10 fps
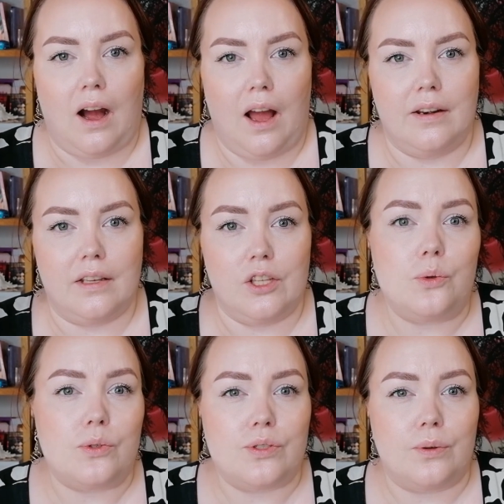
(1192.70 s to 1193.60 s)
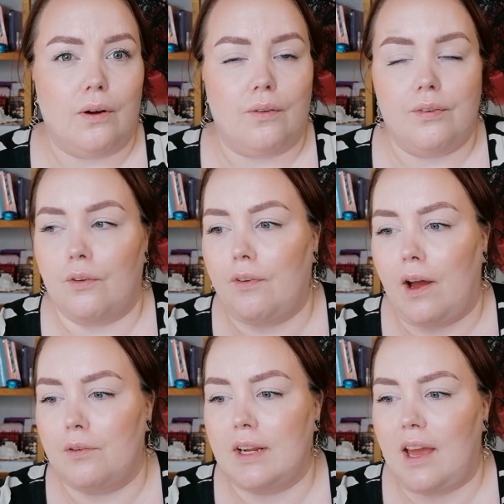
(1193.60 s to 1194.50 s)
kind of usual for
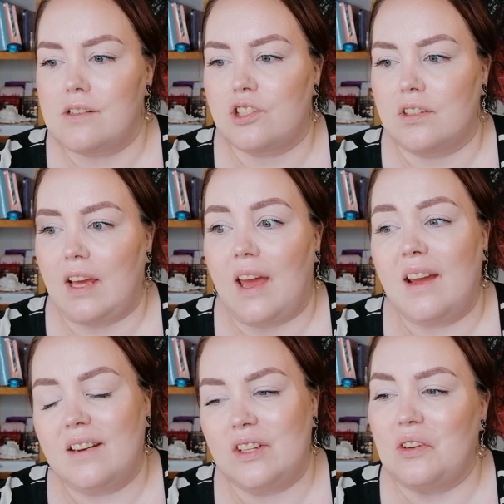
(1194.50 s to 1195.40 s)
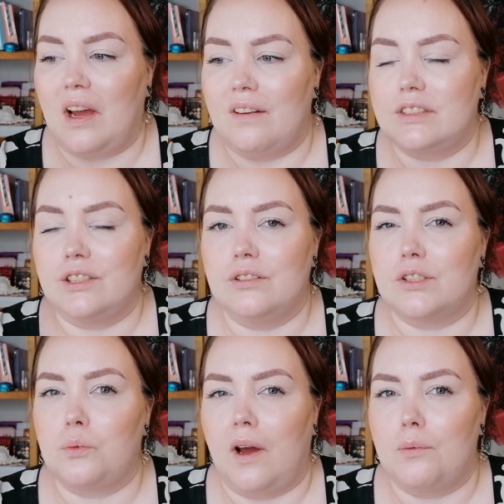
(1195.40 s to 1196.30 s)
foundation, and you have to
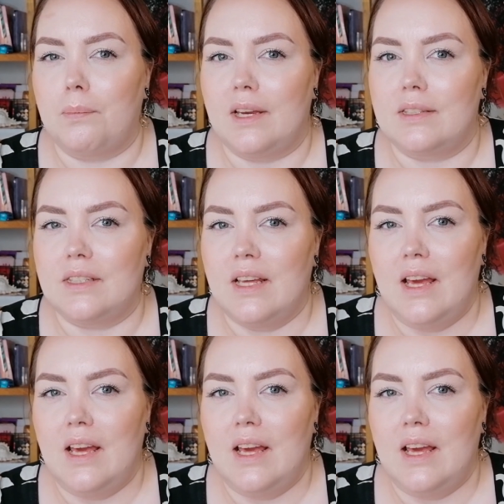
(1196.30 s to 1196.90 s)
use quite a bit.